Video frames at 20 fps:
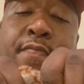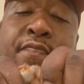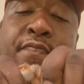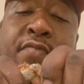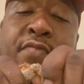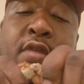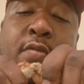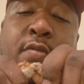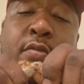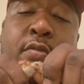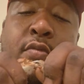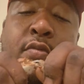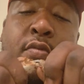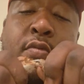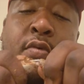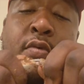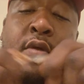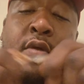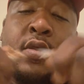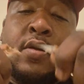
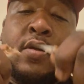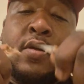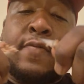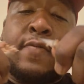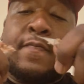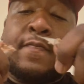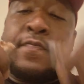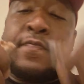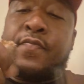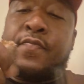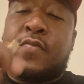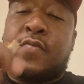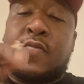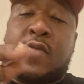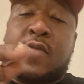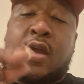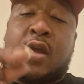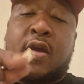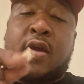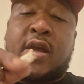
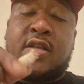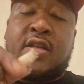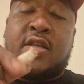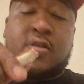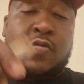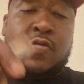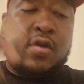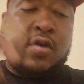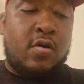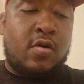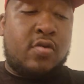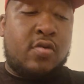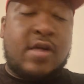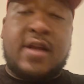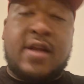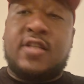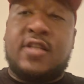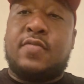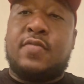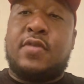All right, so we're gonna crack this
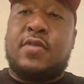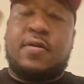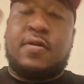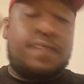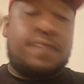bit.